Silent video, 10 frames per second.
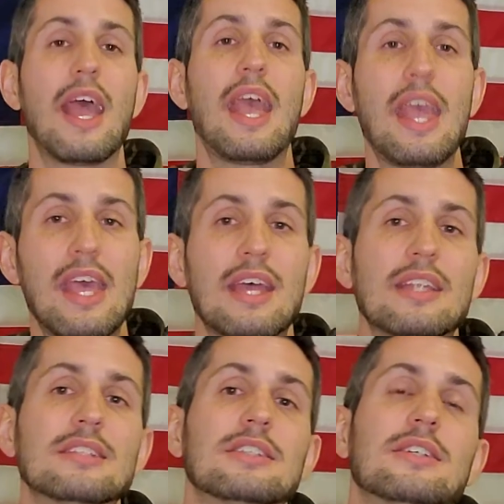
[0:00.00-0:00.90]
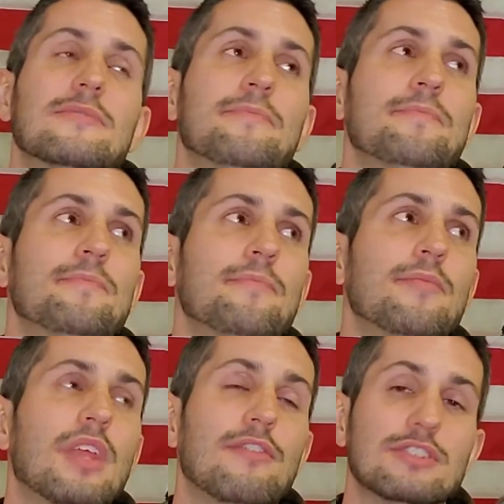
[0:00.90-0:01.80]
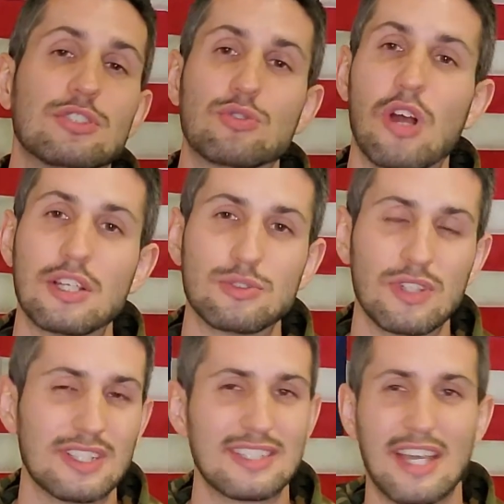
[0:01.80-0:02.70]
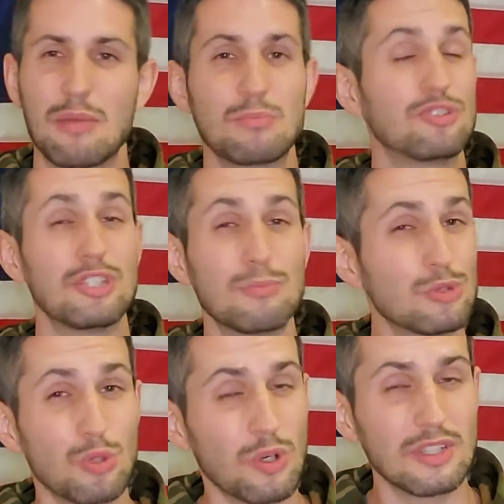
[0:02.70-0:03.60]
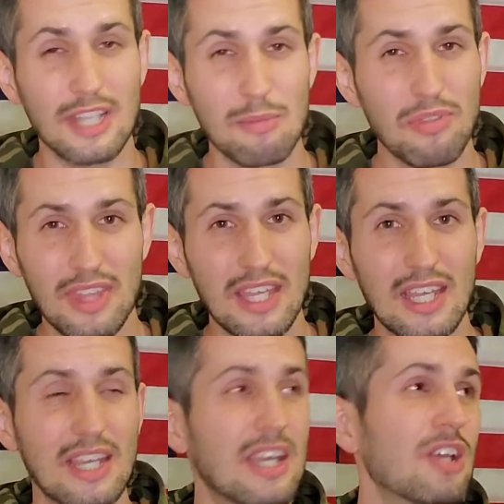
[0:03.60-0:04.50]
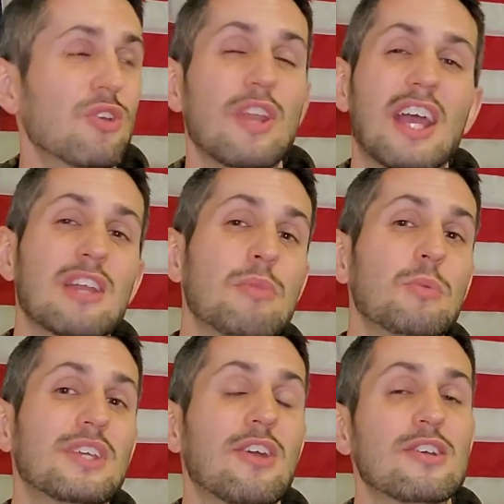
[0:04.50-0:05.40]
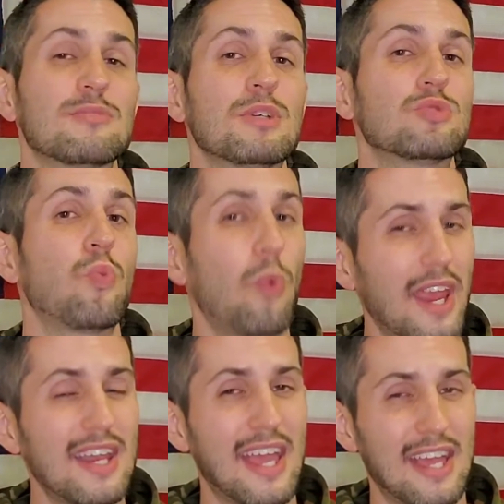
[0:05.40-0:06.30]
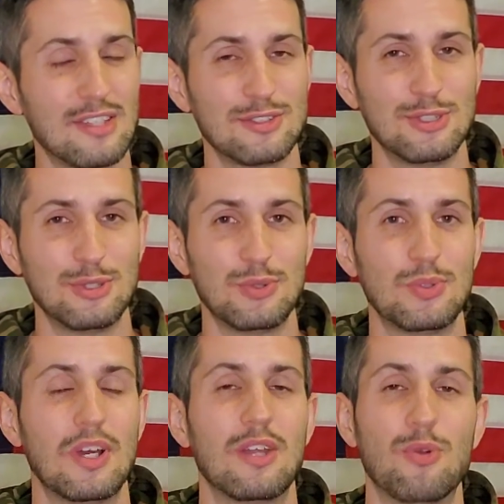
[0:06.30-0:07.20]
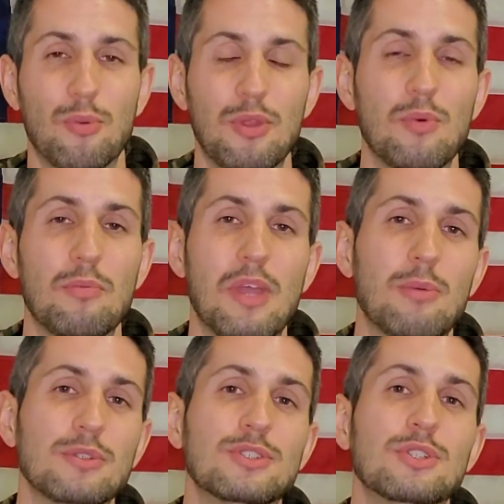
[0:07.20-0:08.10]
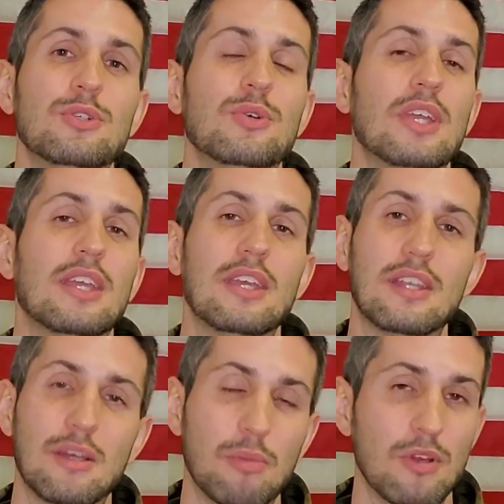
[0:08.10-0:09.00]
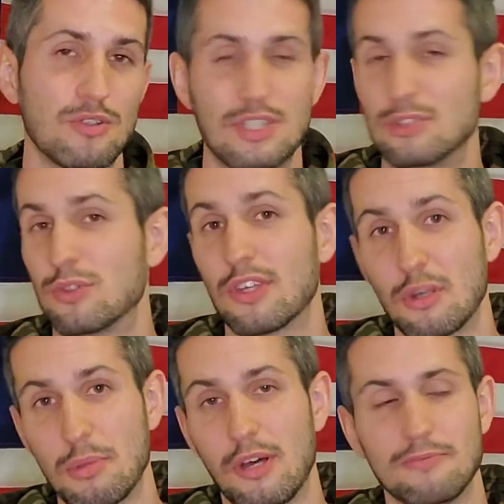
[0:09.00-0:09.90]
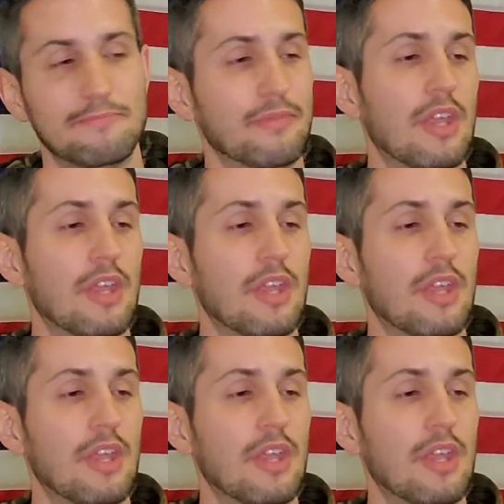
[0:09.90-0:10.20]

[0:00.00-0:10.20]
And if it's a drawstring type gym short type thing, you're not going to be able to carry as much weight as you normally would be able to in a pair of jeans with a good belt.